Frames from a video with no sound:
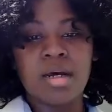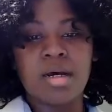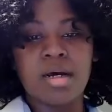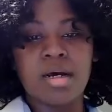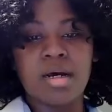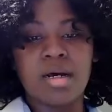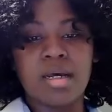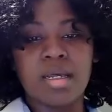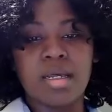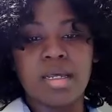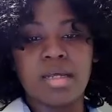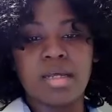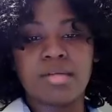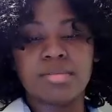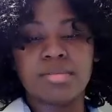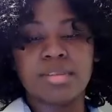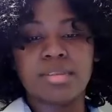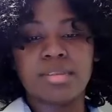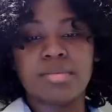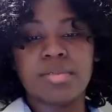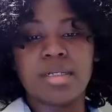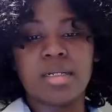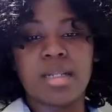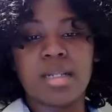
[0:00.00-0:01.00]
It helps
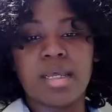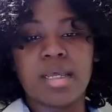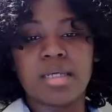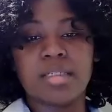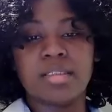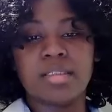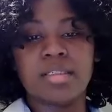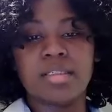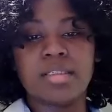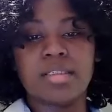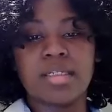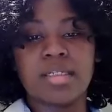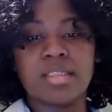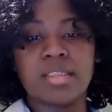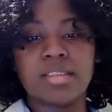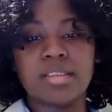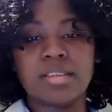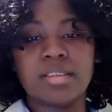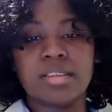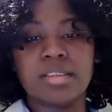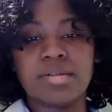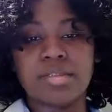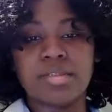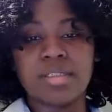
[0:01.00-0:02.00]
them collect
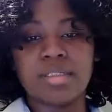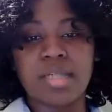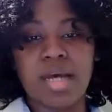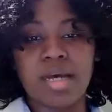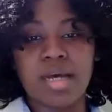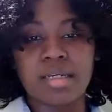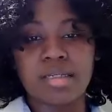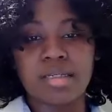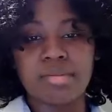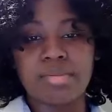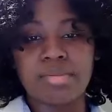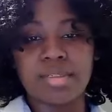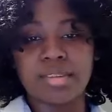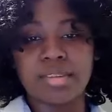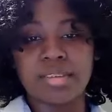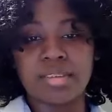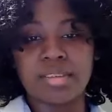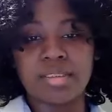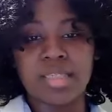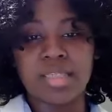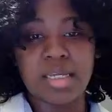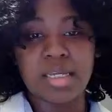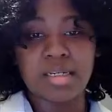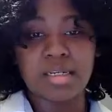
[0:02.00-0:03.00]
necessary documents,
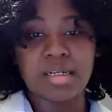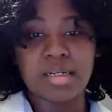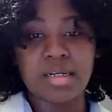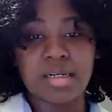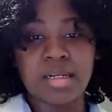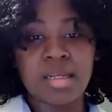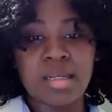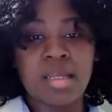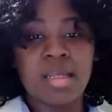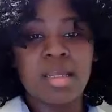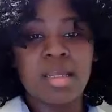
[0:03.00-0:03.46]
data,